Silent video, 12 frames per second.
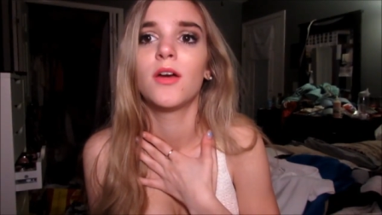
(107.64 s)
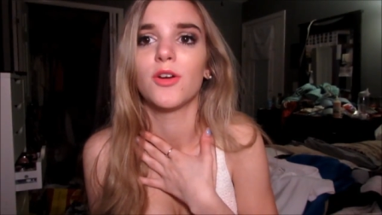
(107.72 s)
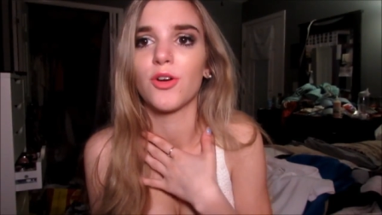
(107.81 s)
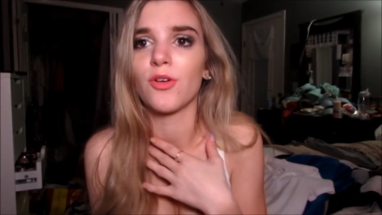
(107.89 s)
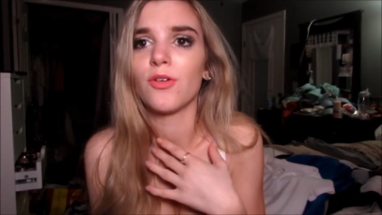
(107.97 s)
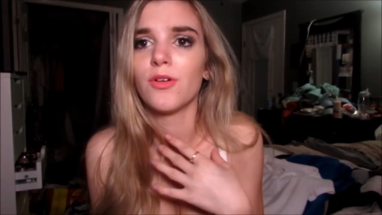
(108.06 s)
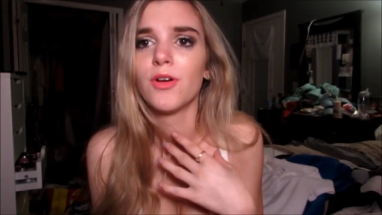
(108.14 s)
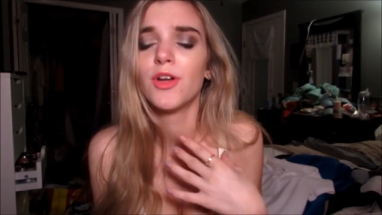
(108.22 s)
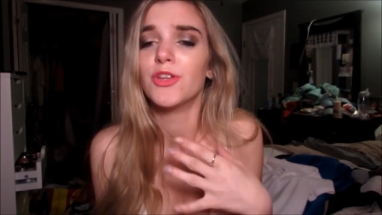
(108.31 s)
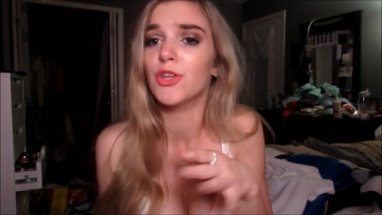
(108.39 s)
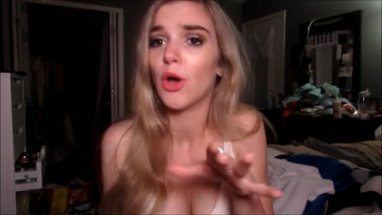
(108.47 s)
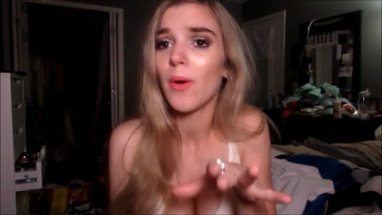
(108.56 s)
girl.
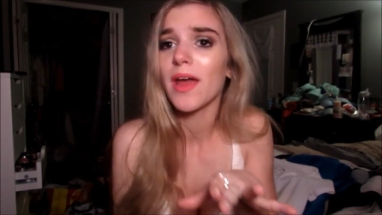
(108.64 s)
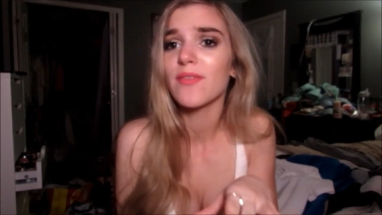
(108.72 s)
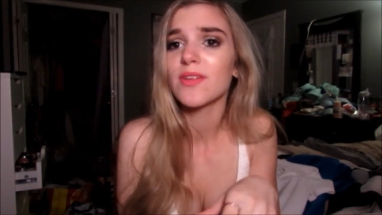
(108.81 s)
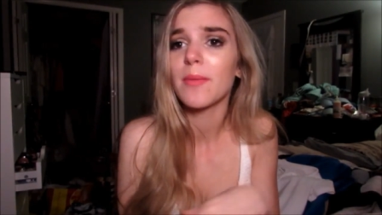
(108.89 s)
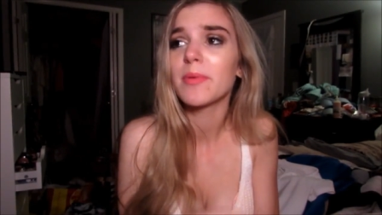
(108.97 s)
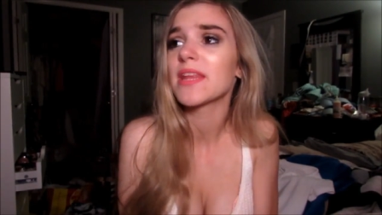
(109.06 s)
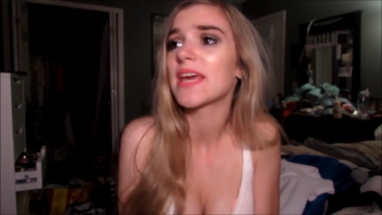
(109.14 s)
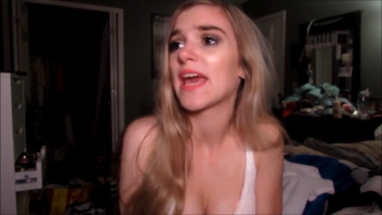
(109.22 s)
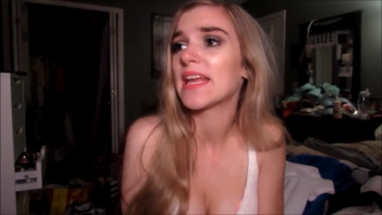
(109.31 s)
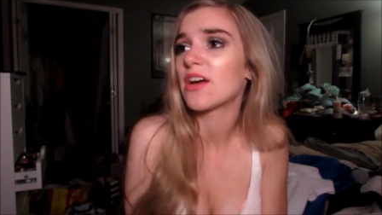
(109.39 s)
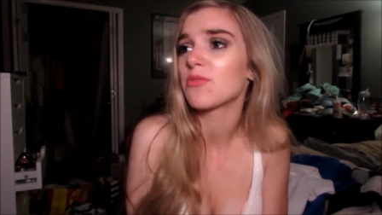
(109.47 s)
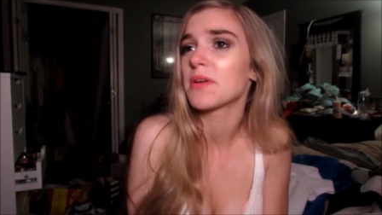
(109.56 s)
No, I have not been, like,
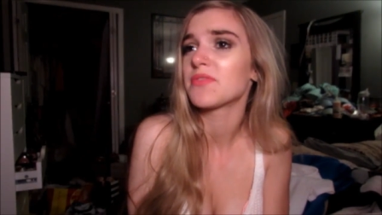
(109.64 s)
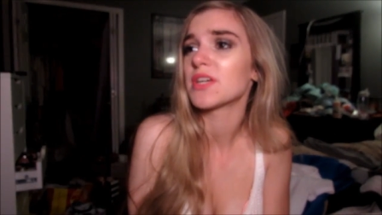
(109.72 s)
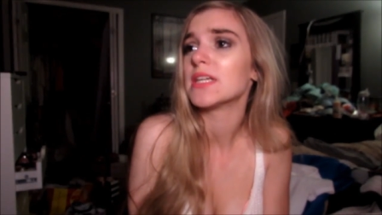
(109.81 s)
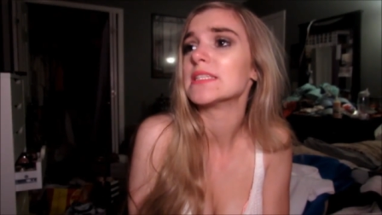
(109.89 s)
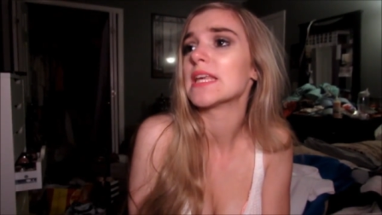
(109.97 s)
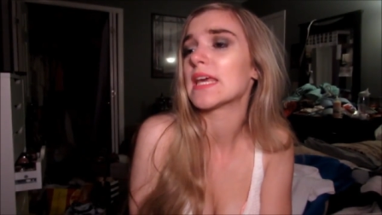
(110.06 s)
hanging out with my friends,